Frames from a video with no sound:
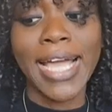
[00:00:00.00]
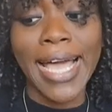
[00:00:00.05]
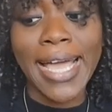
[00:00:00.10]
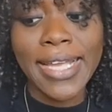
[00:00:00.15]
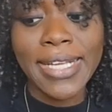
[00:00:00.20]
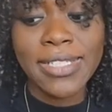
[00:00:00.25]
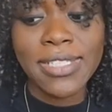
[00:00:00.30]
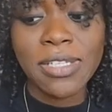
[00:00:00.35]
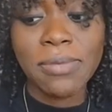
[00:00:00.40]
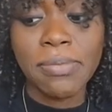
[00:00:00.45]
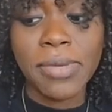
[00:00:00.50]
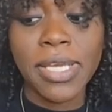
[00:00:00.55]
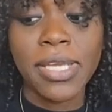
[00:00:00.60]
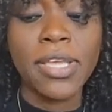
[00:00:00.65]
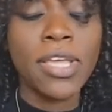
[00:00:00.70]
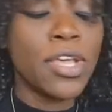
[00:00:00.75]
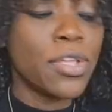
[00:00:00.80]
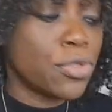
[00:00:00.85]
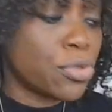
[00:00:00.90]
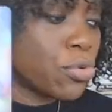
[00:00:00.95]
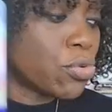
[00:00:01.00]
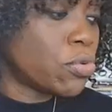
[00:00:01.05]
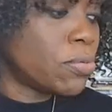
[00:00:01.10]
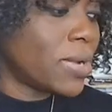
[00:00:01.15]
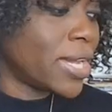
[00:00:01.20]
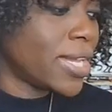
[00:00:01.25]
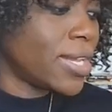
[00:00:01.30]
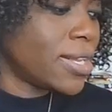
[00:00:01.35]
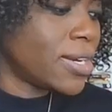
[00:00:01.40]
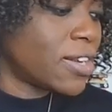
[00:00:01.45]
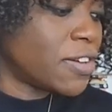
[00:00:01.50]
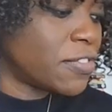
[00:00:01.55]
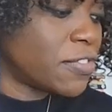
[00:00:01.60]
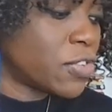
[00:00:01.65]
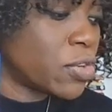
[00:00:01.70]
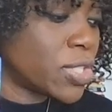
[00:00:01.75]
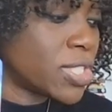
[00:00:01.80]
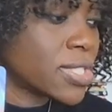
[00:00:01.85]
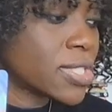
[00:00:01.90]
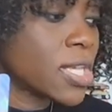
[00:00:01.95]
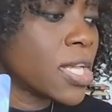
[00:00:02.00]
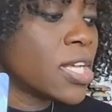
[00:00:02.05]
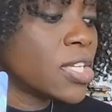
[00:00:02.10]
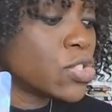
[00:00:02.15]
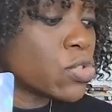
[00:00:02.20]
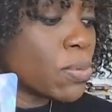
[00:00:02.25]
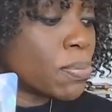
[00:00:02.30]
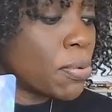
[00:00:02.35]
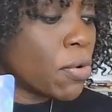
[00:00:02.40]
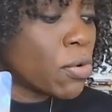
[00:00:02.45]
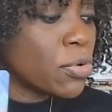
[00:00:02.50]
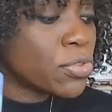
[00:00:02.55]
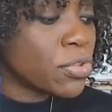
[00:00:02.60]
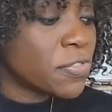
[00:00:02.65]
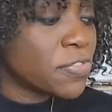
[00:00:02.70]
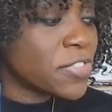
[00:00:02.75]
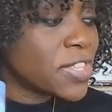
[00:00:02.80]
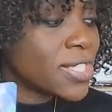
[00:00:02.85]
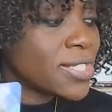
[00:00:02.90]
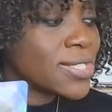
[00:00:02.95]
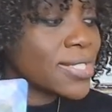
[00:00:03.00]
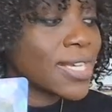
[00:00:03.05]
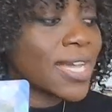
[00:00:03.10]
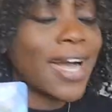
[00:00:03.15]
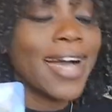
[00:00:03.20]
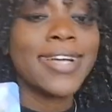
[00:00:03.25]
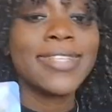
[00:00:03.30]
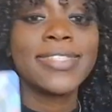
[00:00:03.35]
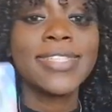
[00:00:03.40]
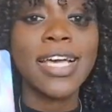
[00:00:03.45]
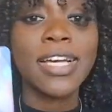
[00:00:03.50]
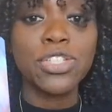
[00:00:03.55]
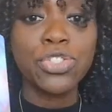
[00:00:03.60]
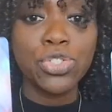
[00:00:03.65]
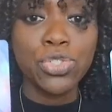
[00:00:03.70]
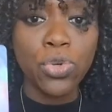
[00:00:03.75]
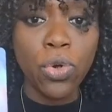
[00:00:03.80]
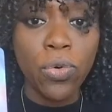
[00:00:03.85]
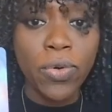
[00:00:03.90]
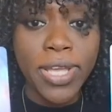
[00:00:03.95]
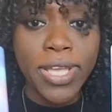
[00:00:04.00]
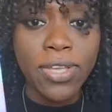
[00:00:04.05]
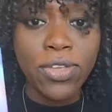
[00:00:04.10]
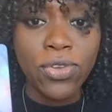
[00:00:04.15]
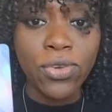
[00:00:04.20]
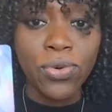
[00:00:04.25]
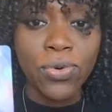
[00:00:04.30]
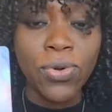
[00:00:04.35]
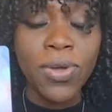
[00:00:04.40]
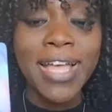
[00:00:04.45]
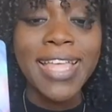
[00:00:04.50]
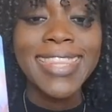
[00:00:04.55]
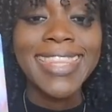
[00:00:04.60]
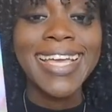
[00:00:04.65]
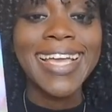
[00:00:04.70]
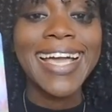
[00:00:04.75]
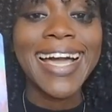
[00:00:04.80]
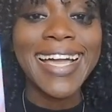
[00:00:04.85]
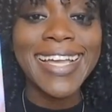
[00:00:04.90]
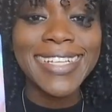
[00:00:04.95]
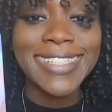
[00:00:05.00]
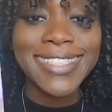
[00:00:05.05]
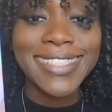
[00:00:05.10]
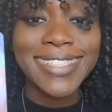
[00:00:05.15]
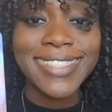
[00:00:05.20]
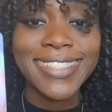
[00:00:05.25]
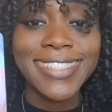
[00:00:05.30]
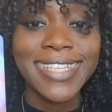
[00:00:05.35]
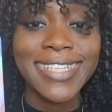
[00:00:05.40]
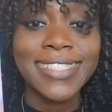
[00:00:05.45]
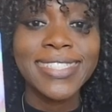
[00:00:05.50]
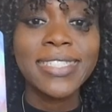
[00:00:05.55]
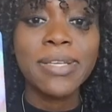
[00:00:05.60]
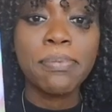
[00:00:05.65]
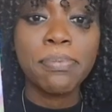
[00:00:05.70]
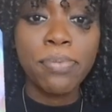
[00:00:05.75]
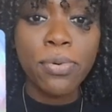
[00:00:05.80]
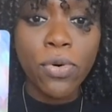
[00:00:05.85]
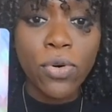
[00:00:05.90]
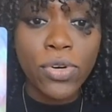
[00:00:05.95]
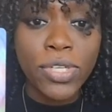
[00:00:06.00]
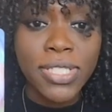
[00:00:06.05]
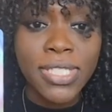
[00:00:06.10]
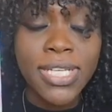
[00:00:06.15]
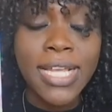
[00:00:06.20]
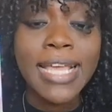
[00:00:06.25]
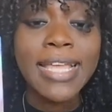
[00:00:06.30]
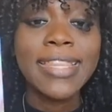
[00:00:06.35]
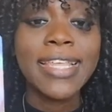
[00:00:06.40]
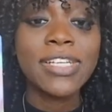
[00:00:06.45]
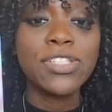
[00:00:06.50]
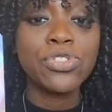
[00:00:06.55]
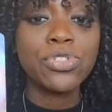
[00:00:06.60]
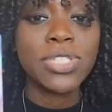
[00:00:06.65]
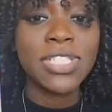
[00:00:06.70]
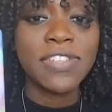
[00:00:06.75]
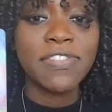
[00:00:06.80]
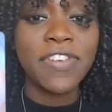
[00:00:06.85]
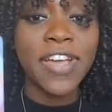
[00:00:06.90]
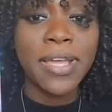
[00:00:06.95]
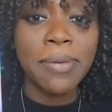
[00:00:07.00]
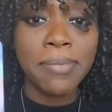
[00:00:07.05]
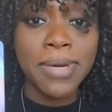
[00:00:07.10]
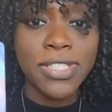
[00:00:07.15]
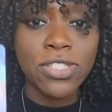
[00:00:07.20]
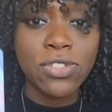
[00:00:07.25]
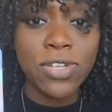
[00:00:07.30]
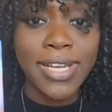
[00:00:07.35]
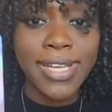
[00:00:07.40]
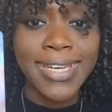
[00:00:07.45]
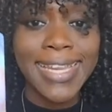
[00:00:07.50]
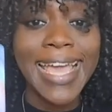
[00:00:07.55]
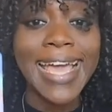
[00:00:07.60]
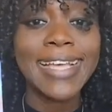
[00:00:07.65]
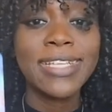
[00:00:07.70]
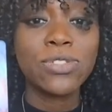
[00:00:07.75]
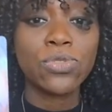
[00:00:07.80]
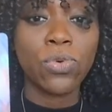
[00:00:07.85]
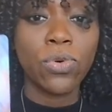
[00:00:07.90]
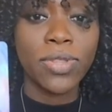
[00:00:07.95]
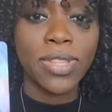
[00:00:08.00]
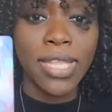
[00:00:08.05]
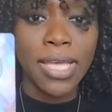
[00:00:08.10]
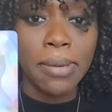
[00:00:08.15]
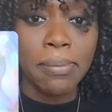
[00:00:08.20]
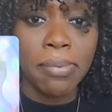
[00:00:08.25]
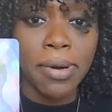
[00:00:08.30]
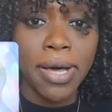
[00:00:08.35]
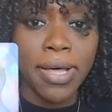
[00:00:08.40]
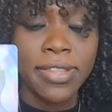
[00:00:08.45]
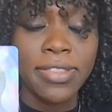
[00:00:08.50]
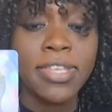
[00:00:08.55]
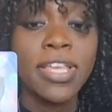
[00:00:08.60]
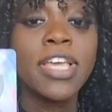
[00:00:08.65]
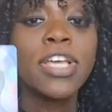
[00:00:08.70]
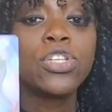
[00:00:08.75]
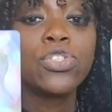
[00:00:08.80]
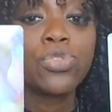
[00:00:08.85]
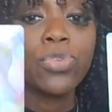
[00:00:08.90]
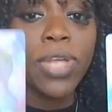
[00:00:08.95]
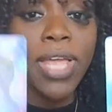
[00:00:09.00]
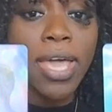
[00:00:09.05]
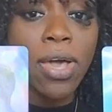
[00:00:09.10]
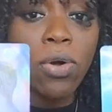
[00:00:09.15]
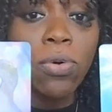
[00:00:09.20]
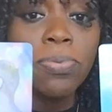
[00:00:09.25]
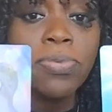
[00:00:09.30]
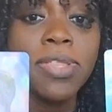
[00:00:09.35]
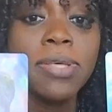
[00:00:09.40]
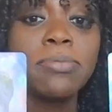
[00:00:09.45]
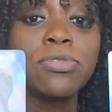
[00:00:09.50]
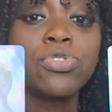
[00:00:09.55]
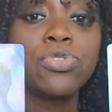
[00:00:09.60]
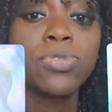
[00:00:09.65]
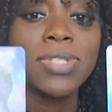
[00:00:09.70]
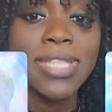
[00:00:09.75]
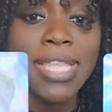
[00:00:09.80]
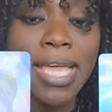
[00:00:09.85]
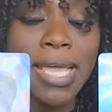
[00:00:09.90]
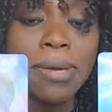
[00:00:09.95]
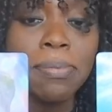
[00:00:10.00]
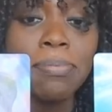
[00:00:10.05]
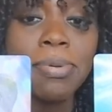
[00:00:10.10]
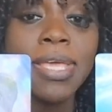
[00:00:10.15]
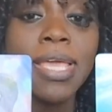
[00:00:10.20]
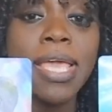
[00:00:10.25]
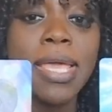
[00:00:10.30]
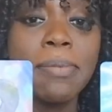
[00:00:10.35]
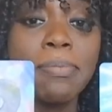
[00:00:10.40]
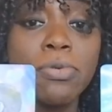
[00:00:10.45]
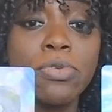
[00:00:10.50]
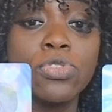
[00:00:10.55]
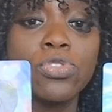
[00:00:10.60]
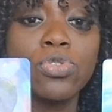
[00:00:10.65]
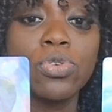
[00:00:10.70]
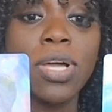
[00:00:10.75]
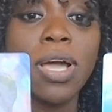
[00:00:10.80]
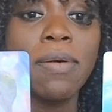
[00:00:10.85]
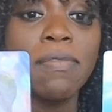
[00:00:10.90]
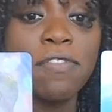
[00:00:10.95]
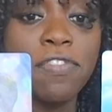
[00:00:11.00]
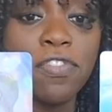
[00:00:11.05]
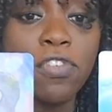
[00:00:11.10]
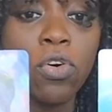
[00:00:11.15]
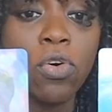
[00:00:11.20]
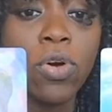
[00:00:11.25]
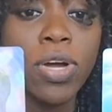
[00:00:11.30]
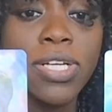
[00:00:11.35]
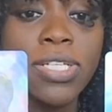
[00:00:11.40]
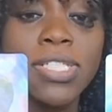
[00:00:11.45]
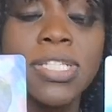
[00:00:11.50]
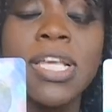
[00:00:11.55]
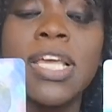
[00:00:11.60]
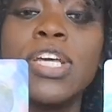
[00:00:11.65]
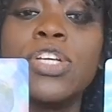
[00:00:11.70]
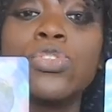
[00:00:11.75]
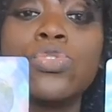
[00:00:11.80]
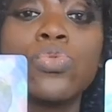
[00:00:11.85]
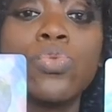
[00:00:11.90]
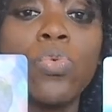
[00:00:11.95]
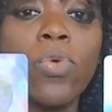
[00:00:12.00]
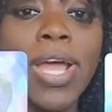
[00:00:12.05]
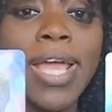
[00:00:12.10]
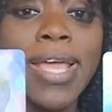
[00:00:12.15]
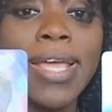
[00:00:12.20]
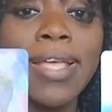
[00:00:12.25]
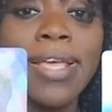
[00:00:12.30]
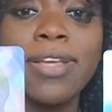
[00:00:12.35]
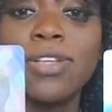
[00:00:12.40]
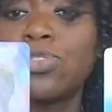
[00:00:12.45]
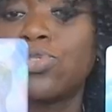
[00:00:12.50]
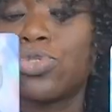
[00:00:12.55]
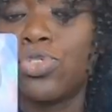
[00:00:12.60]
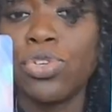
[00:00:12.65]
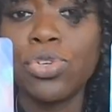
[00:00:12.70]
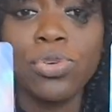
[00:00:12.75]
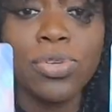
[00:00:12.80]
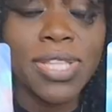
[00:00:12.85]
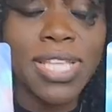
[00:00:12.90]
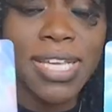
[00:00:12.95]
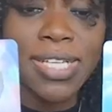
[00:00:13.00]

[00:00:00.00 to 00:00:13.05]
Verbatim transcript: guiding me through my inner voice. So both of these cards are showing you the guidance and support that your divine masculine has on their path to help them to then be able to come forward to where to you